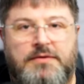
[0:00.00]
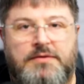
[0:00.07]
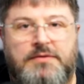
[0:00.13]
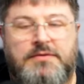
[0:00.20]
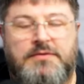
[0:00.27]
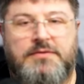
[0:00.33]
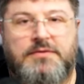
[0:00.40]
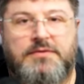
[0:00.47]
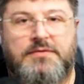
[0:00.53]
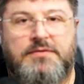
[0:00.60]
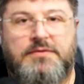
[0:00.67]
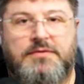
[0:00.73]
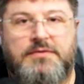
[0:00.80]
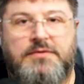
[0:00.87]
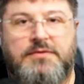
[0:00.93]

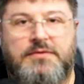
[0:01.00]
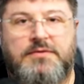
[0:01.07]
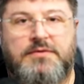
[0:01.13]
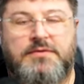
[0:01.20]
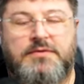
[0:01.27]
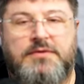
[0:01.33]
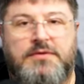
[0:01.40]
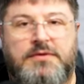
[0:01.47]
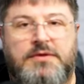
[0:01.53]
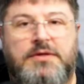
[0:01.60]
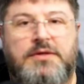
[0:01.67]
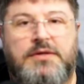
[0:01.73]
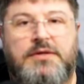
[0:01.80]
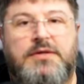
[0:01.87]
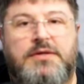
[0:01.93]

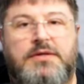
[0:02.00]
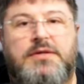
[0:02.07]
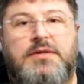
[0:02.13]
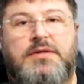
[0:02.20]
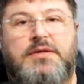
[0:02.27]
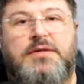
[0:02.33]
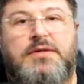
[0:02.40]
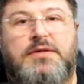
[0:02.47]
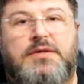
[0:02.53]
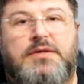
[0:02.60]
No words are spoken by the person on screen.